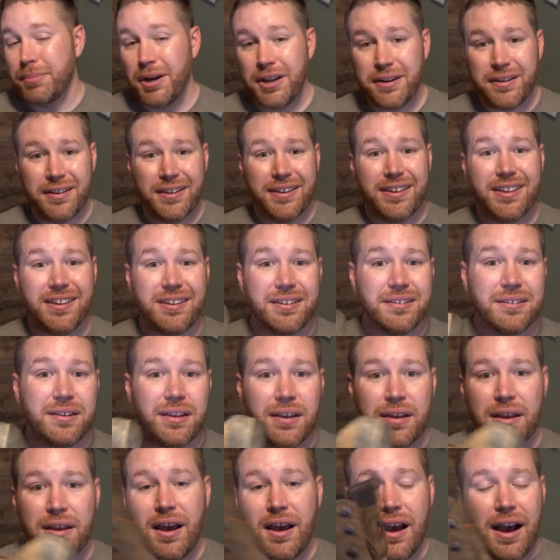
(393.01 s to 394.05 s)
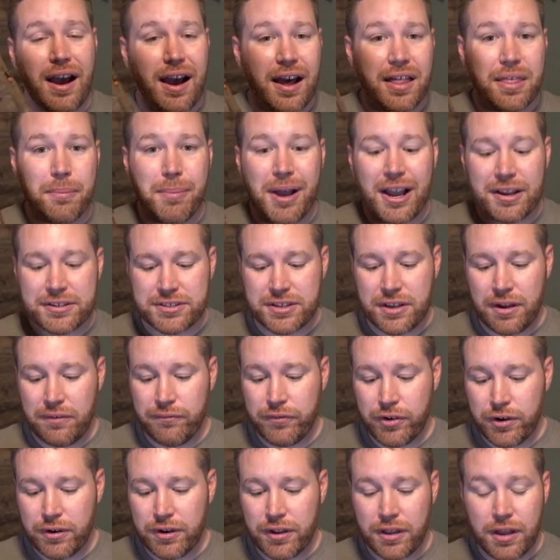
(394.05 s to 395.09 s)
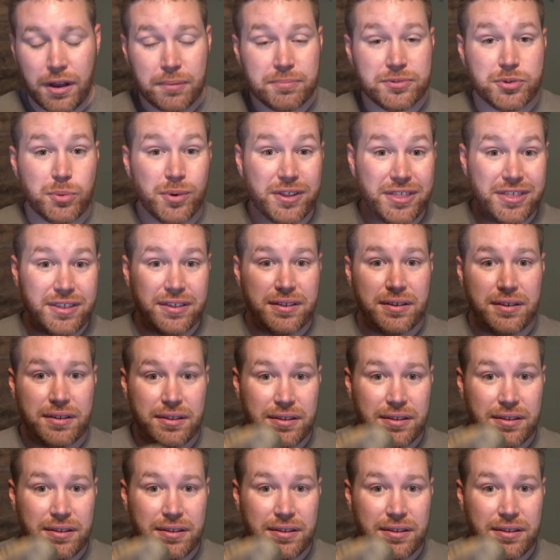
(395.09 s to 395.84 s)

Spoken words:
But again, out of the box comfort comes with